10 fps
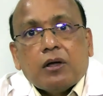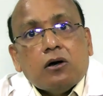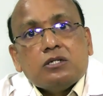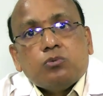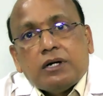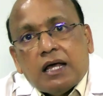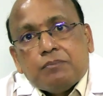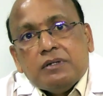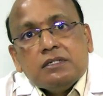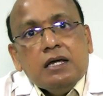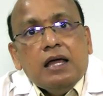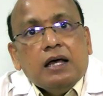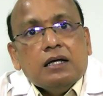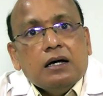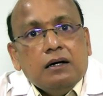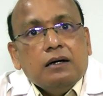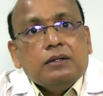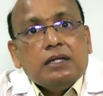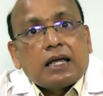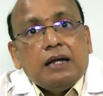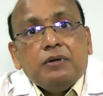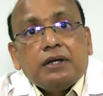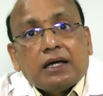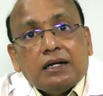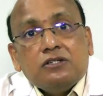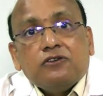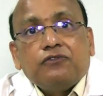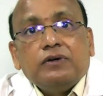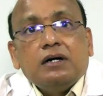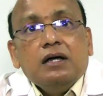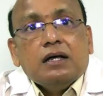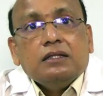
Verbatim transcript: because what happens uh, there can be recurrence of uh,